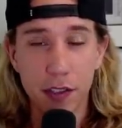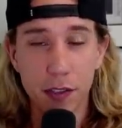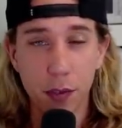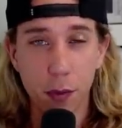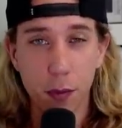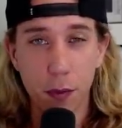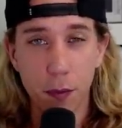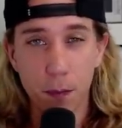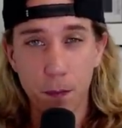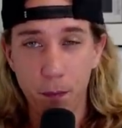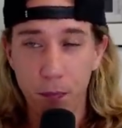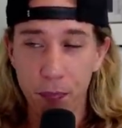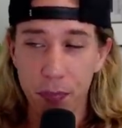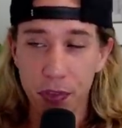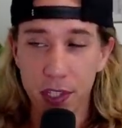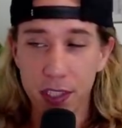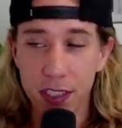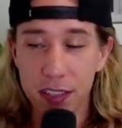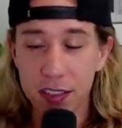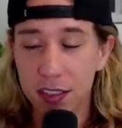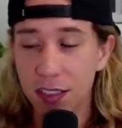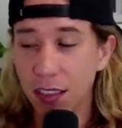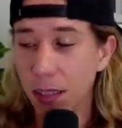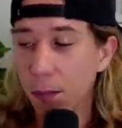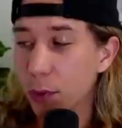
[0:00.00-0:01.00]
So
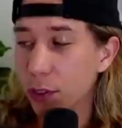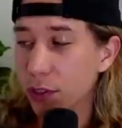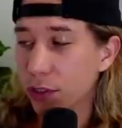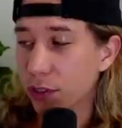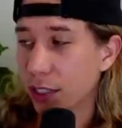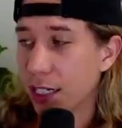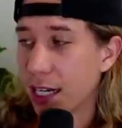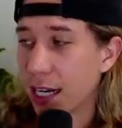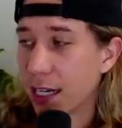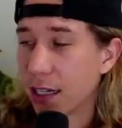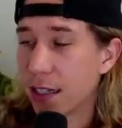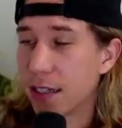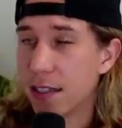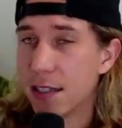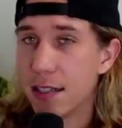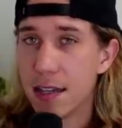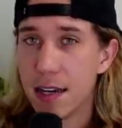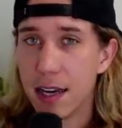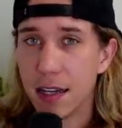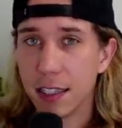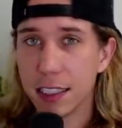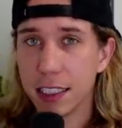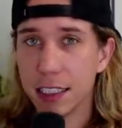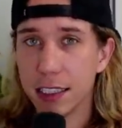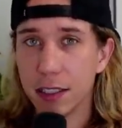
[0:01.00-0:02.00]
these numbers are kind of
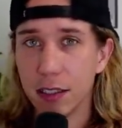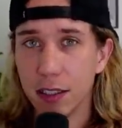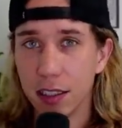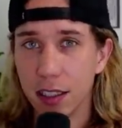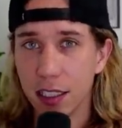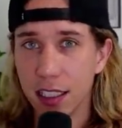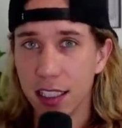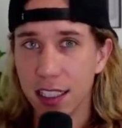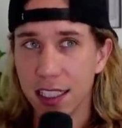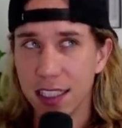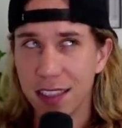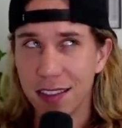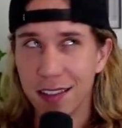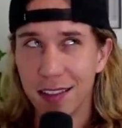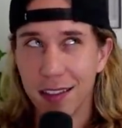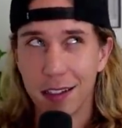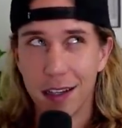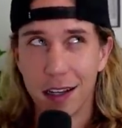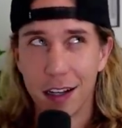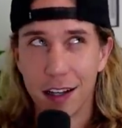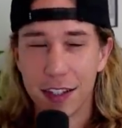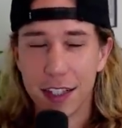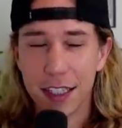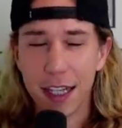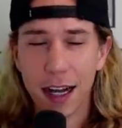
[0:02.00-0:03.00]
nutty in
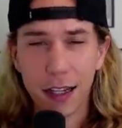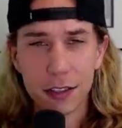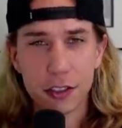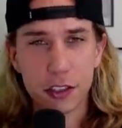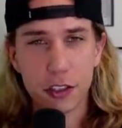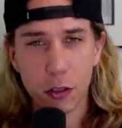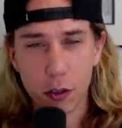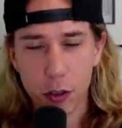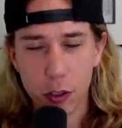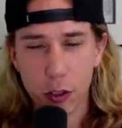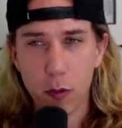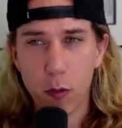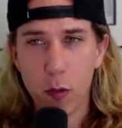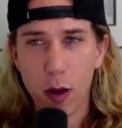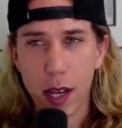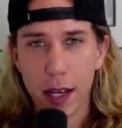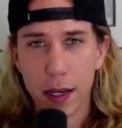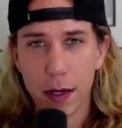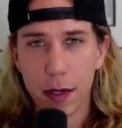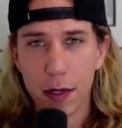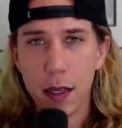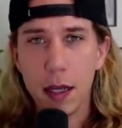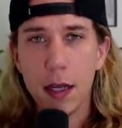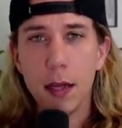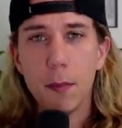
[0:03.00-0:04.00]
a not so good
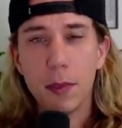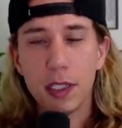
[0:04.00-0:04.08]
way.